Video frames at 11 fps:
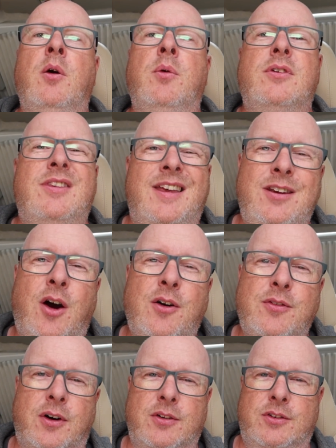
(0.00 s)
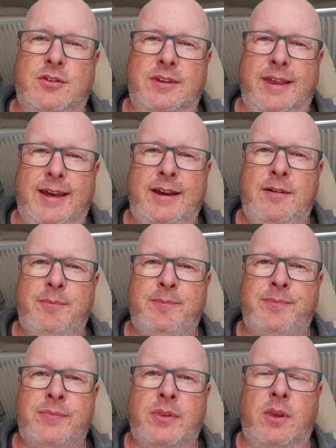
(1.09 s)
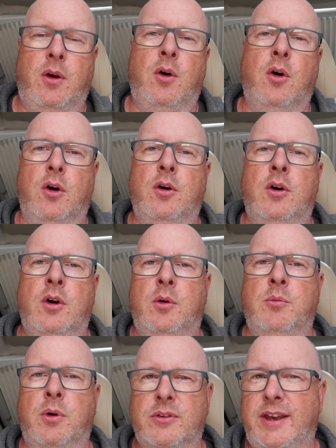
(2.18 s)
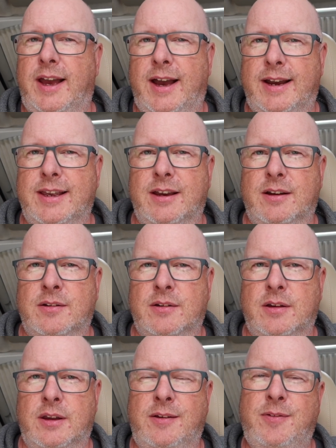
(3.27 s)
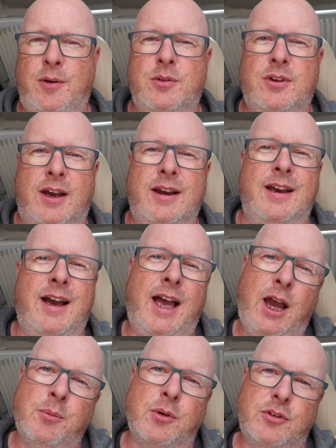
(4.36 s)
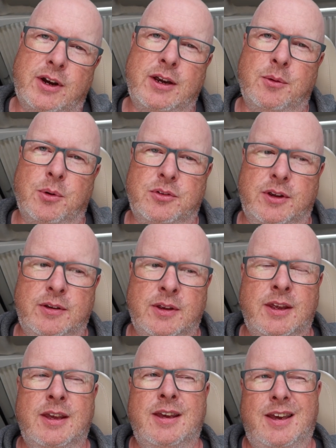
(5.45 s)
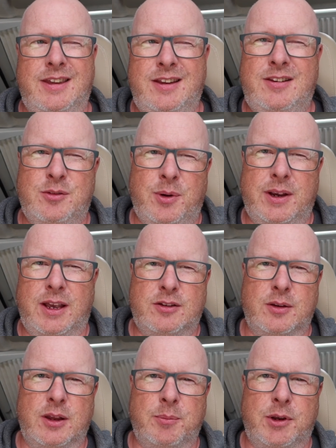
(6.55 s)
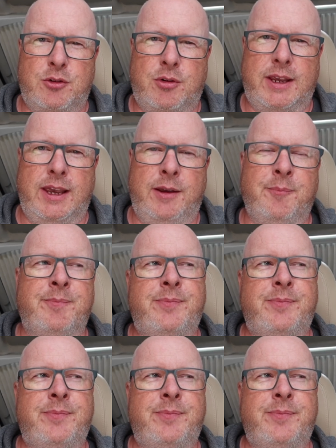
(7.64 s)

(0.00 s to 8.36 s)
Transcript: Was there no volts there, or was it higher? And if it was higher, how much higher was it? And this is where it gets a little bit tricky.